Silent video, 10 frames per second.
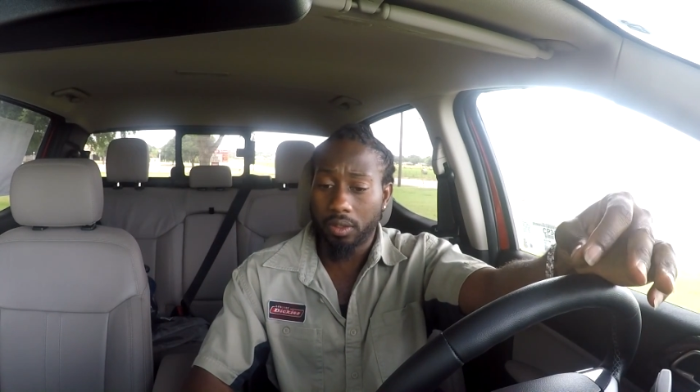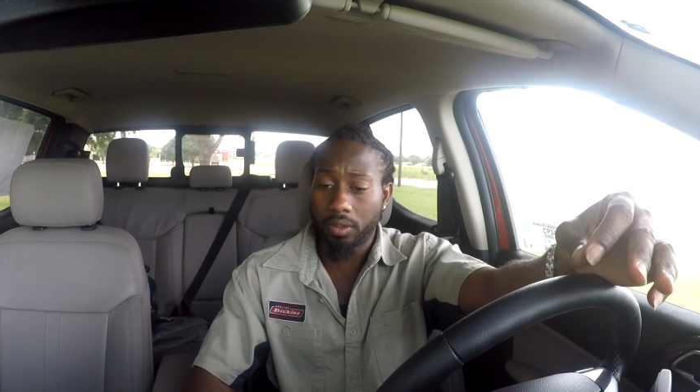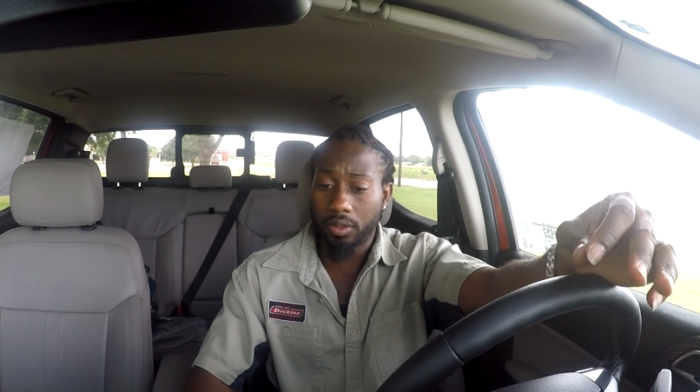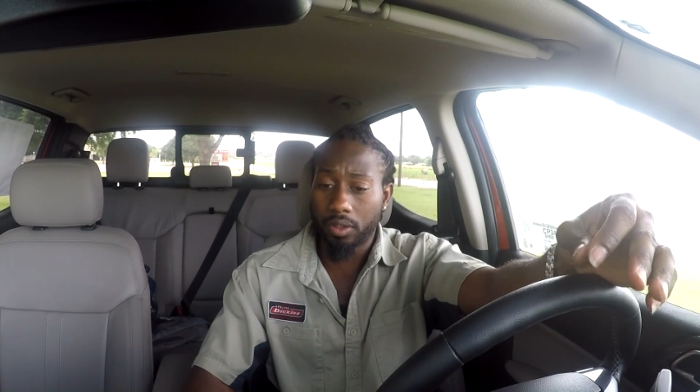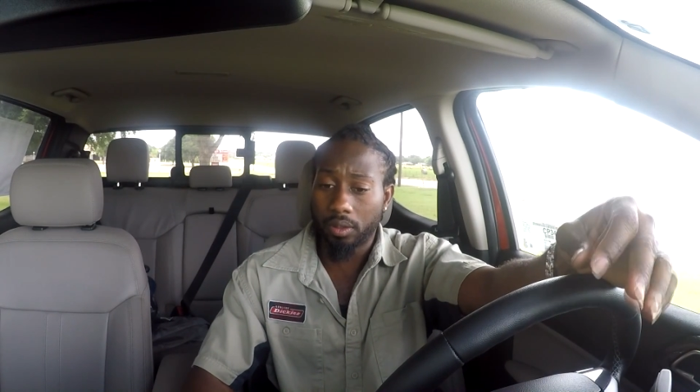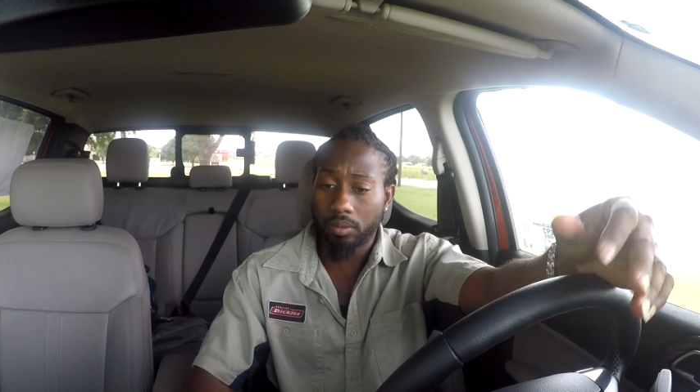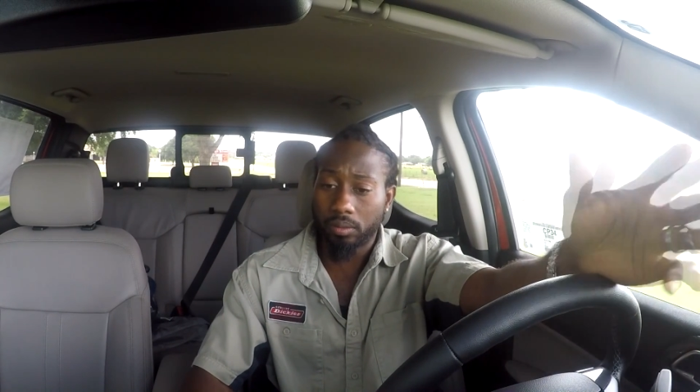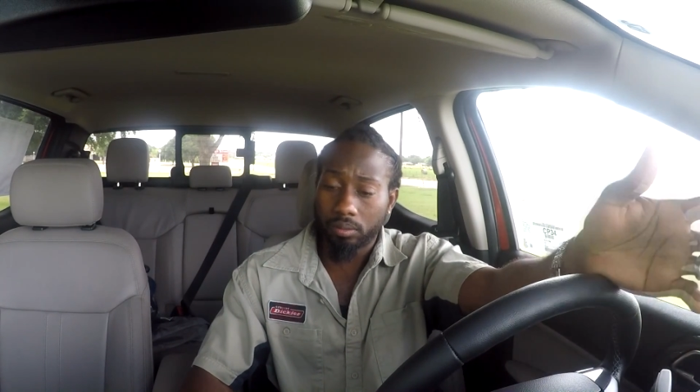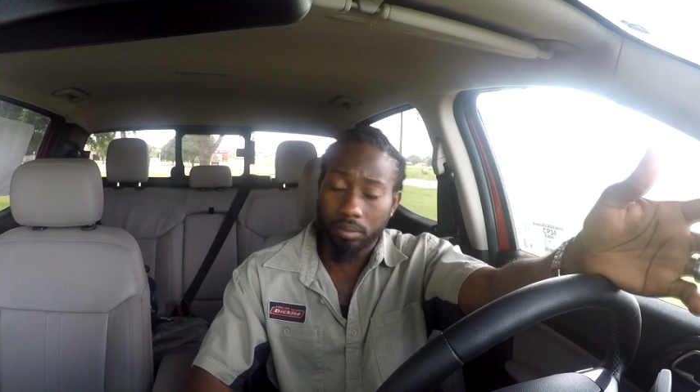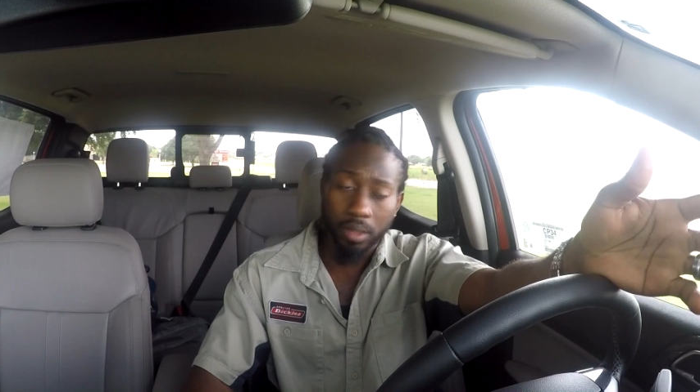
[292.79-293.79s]
So
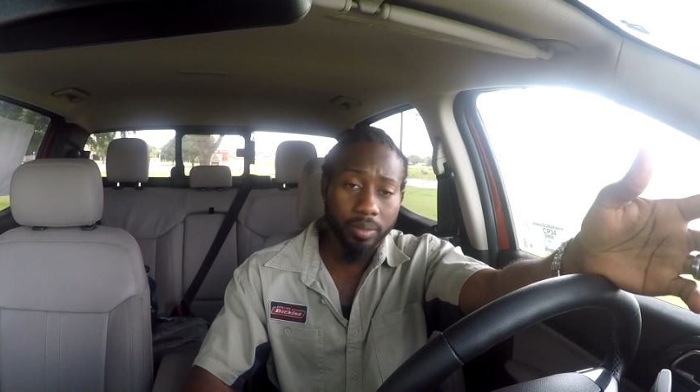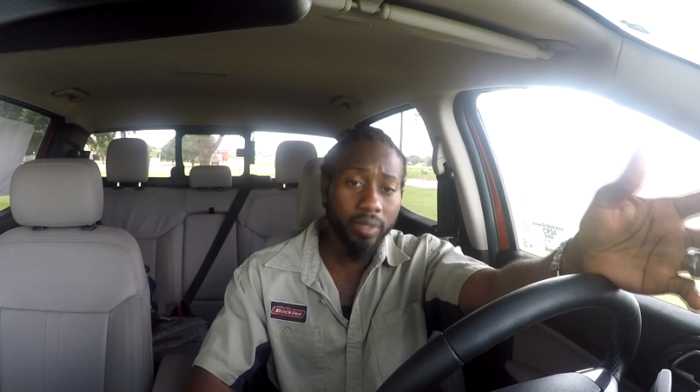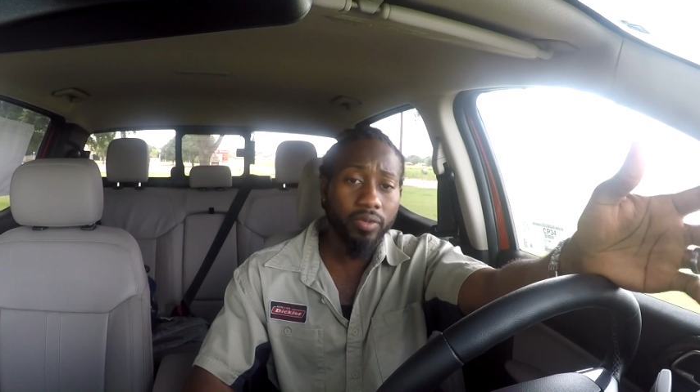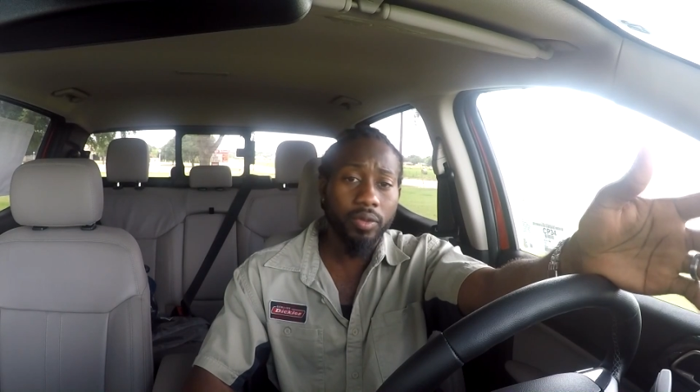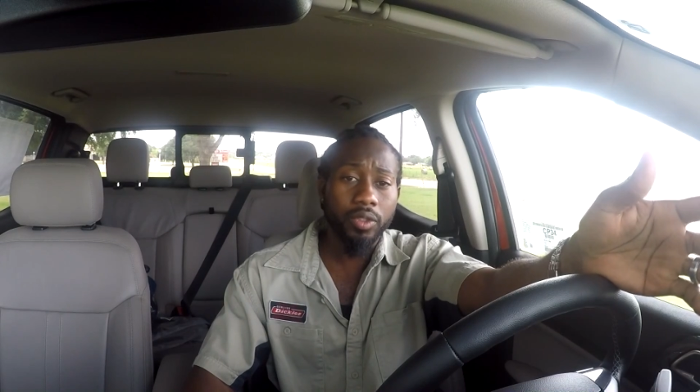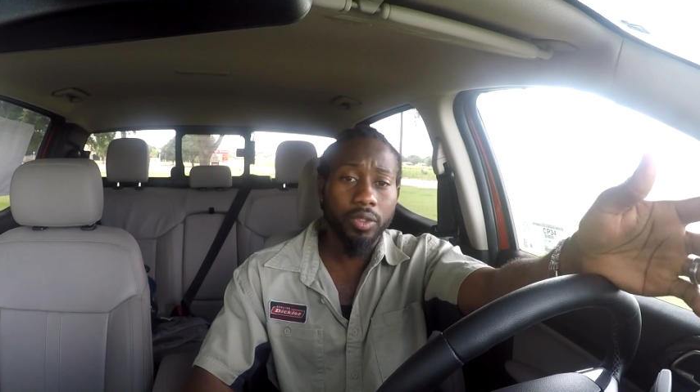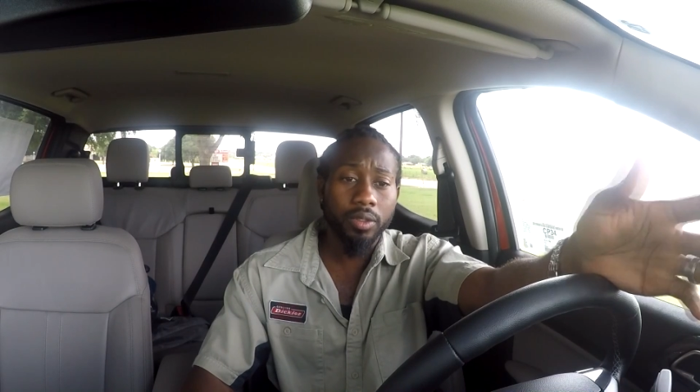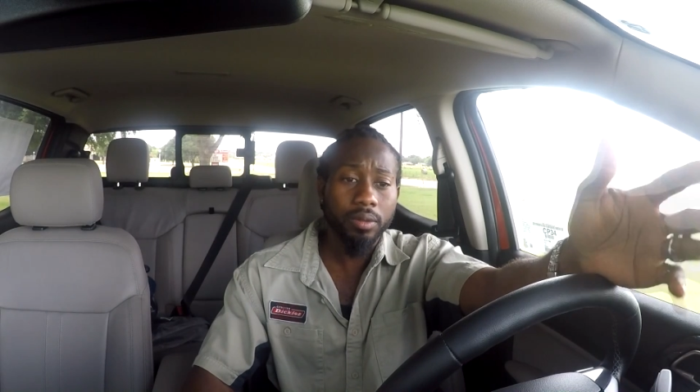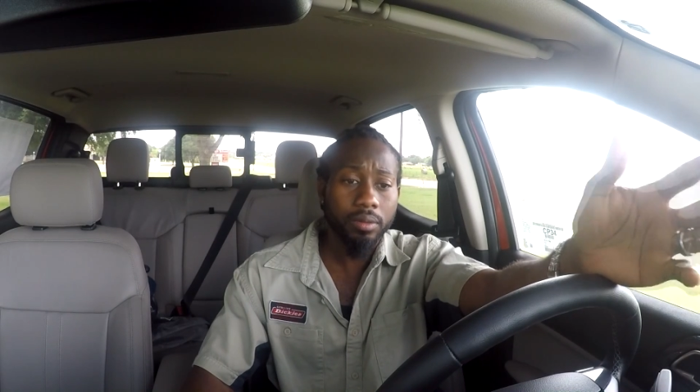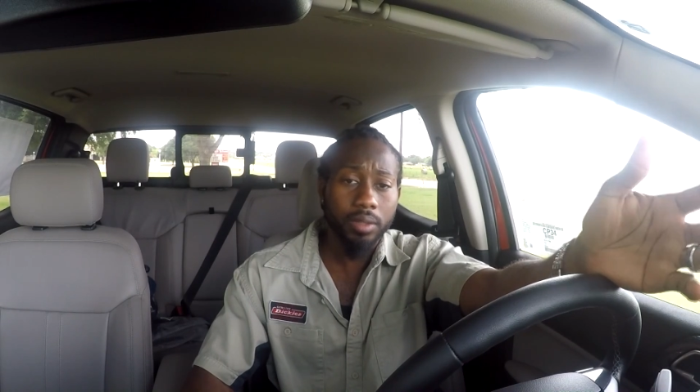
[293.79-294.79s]
maybe in the future
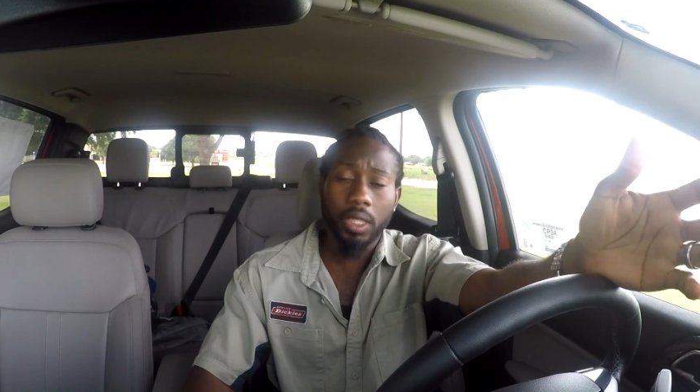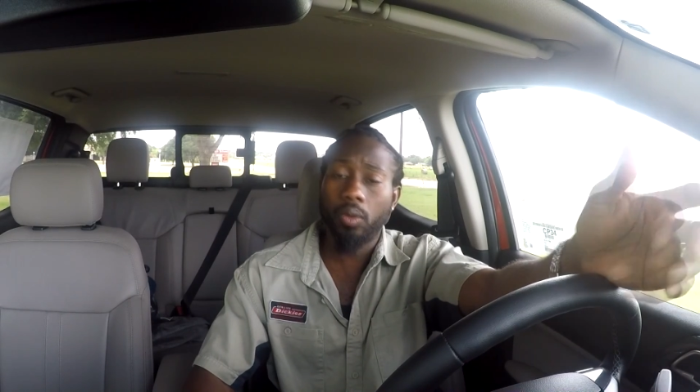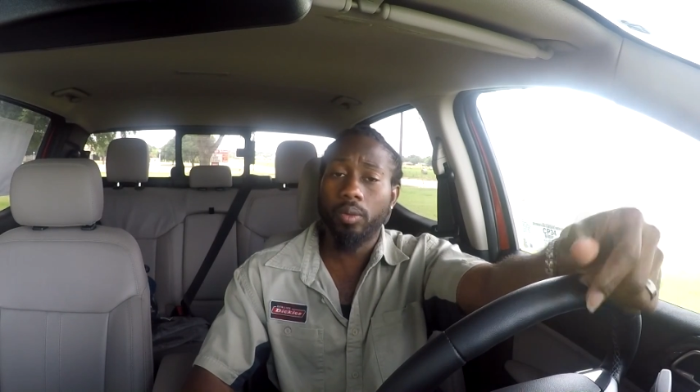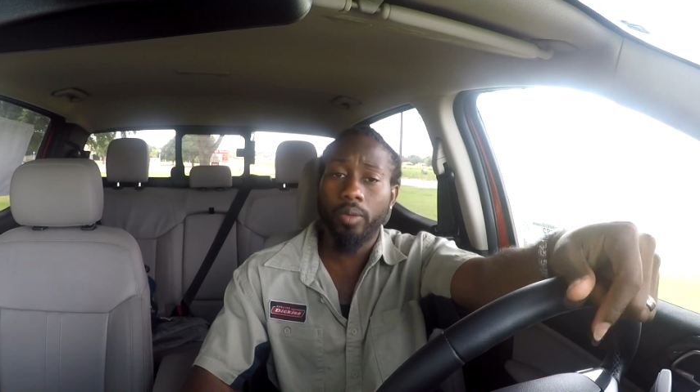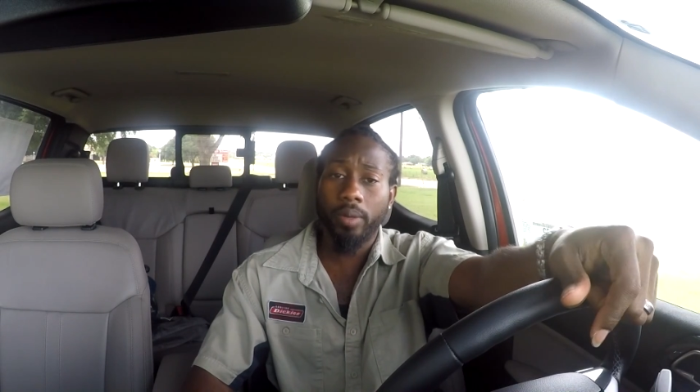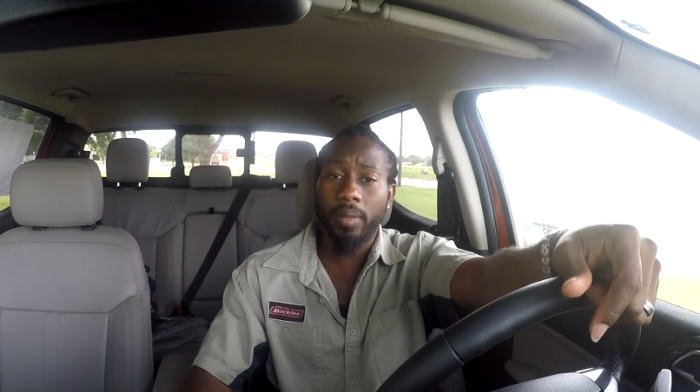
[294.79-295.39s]
they will bring